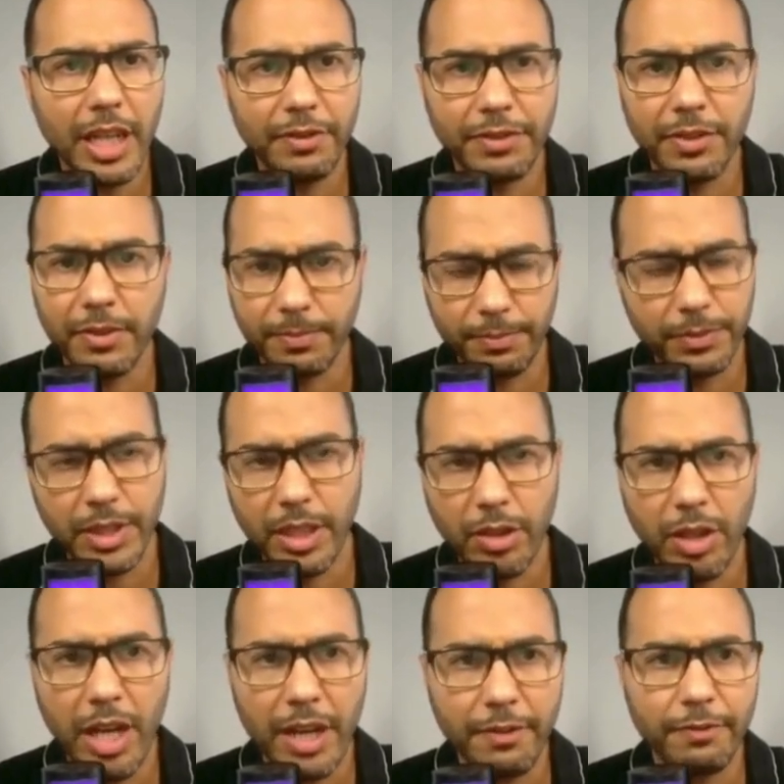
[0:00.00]

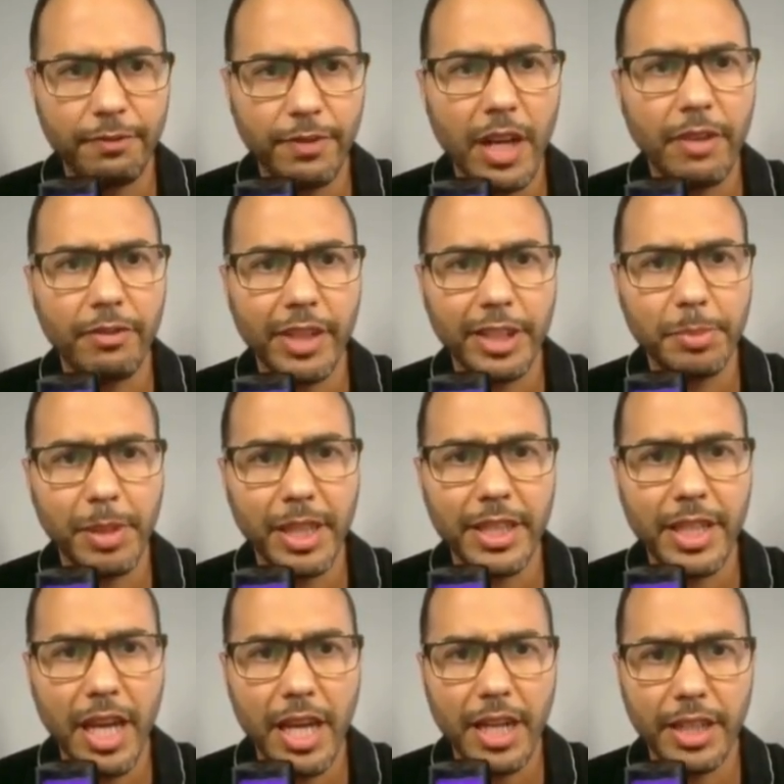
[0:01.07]
I've explained
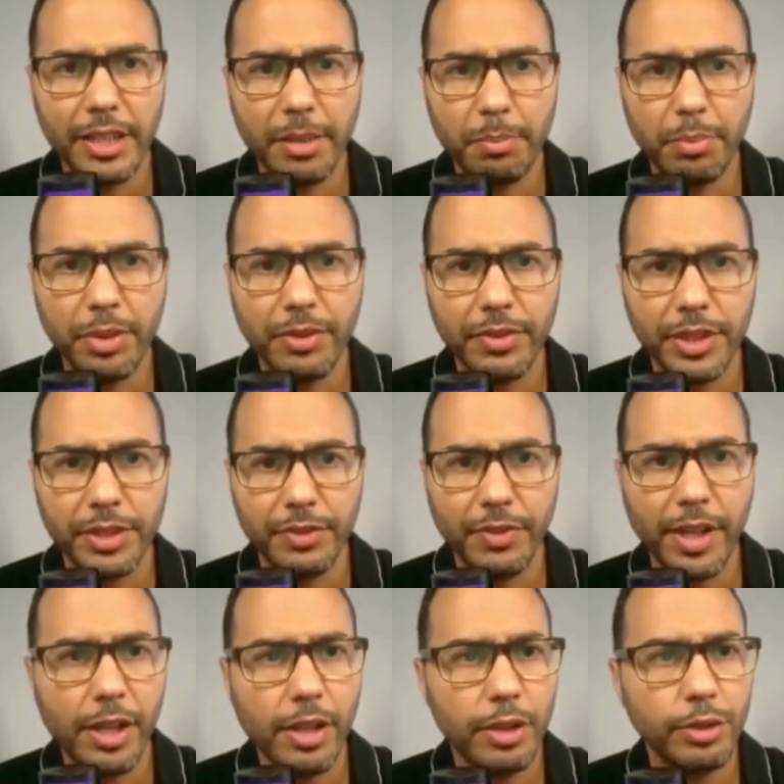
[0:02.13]
that in the previous
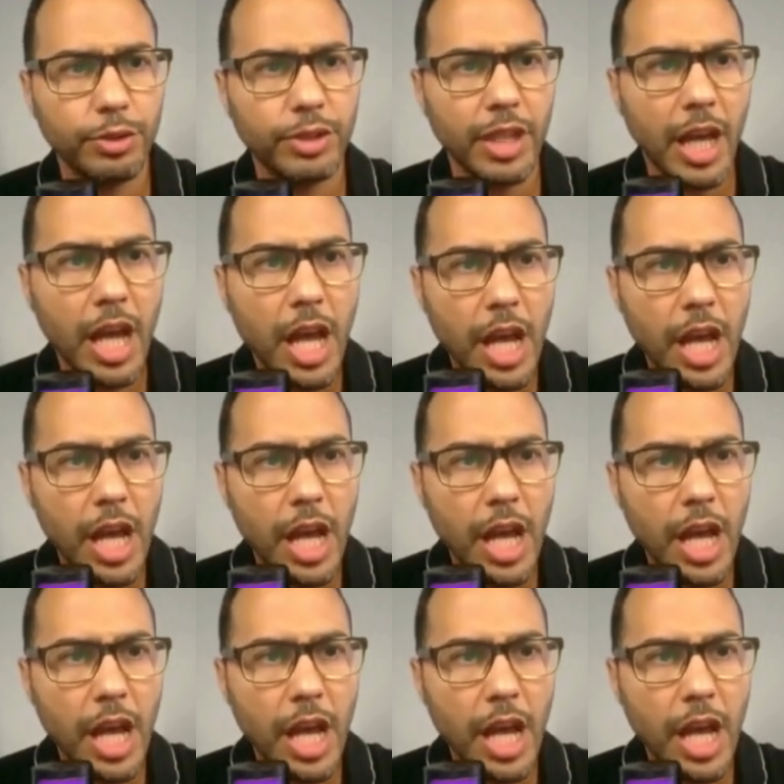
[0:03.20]
videos.